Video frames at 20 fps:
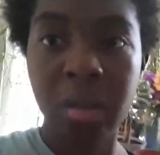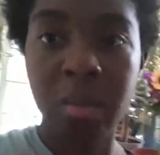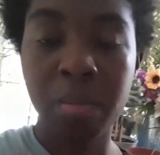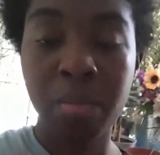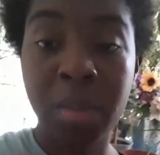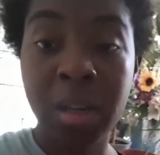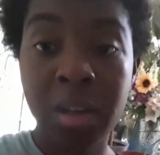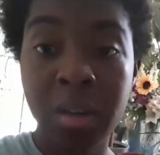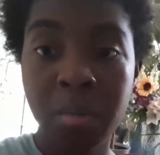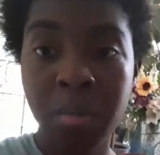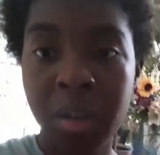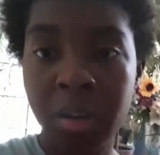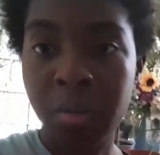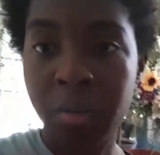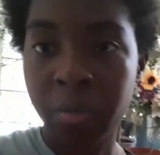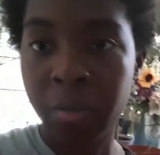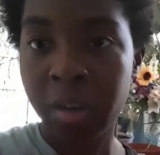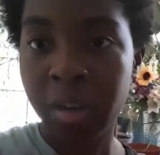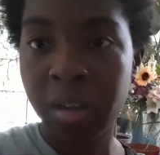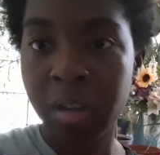Mina made a
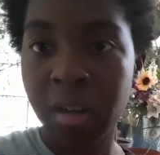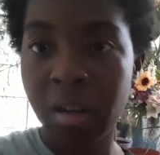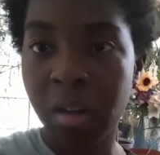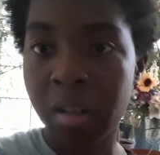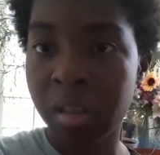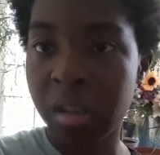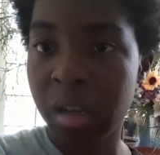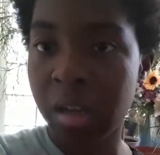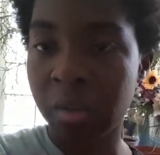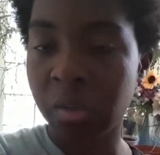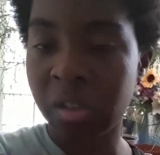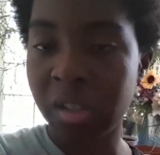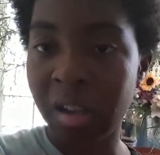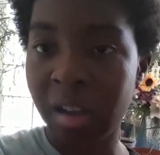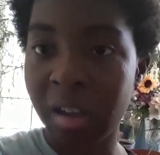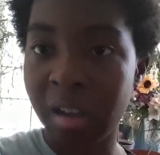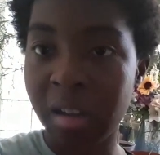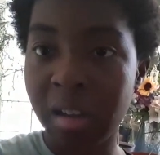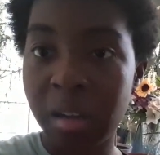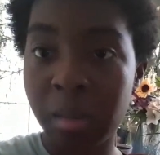friend on the
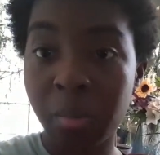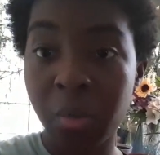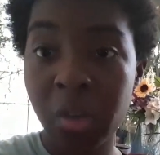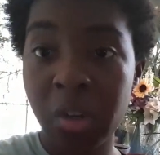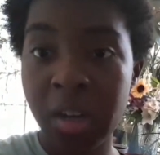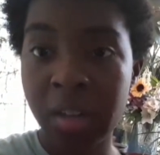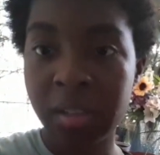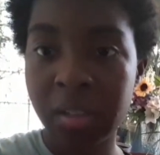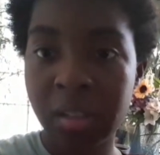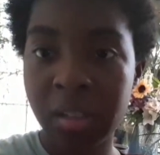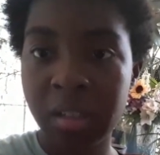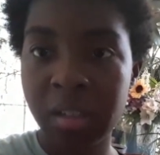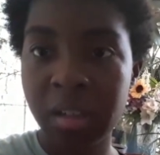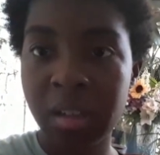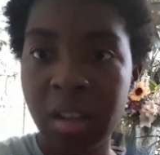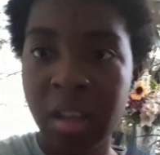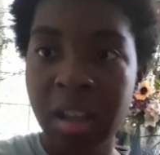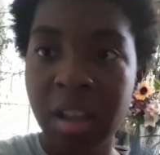outside named Jackson,